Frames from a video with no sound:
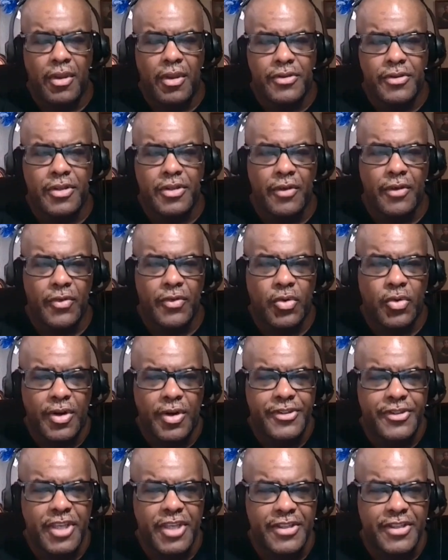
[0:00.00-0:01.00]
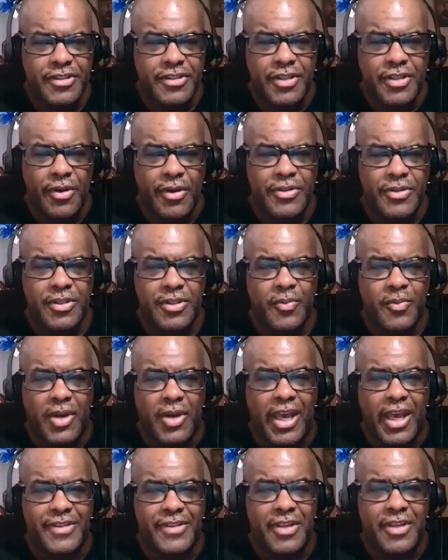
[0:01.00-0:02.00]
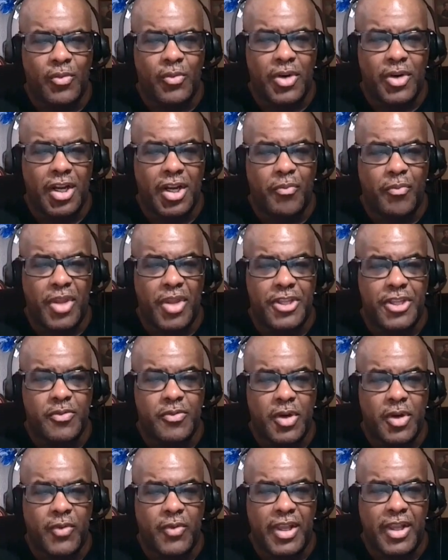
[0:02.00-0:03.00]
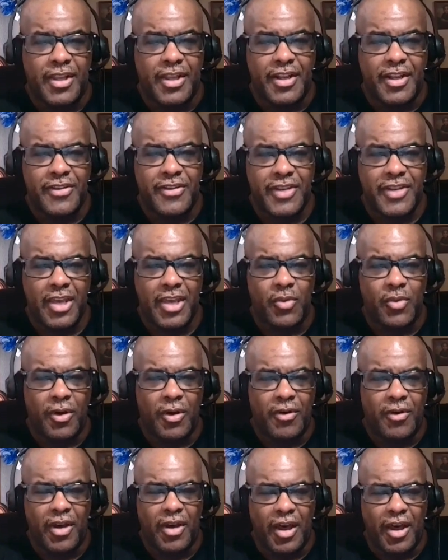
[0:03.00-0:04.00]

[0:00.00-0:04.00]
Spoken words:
So, of course, it's no surprise that Warner Bros. Were greenlit a sequel.